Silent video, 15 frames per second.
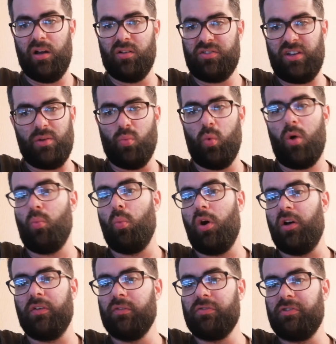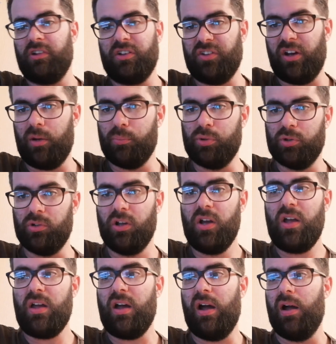say, 1-1, for example,
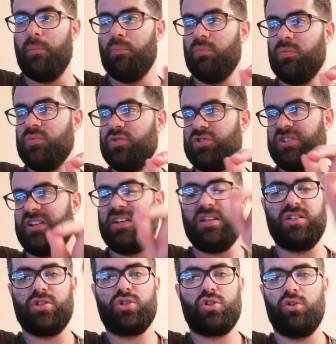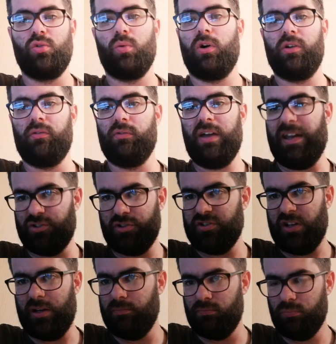Zenit 2-1 extra
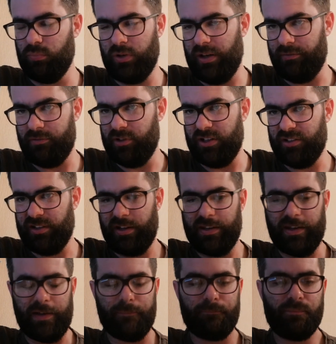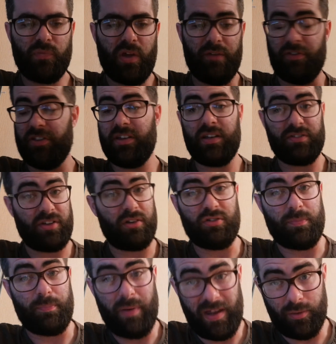time, whatever it is like that. If you think it's going
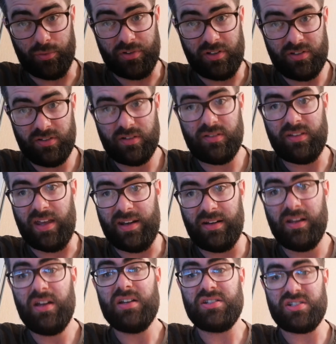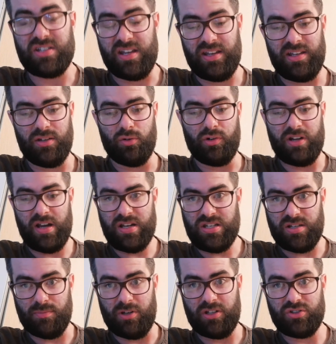to penalties, then say your
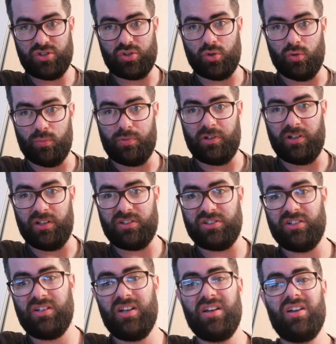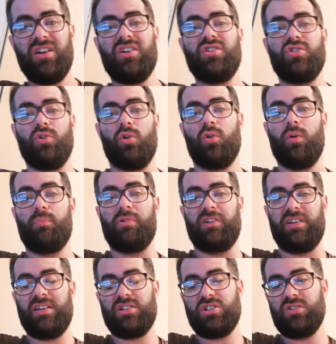90 minutes score prediction, your
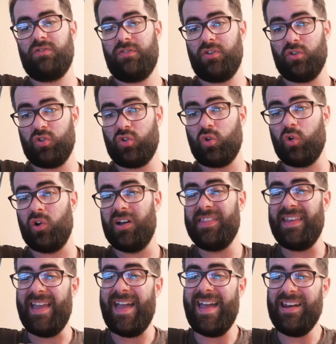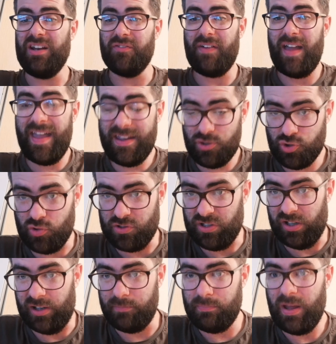prediction for the score at the end of extra
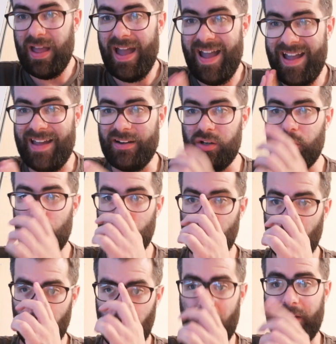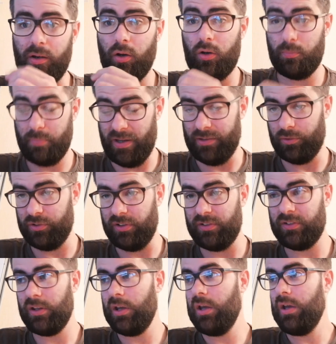time, and who will win on penalties.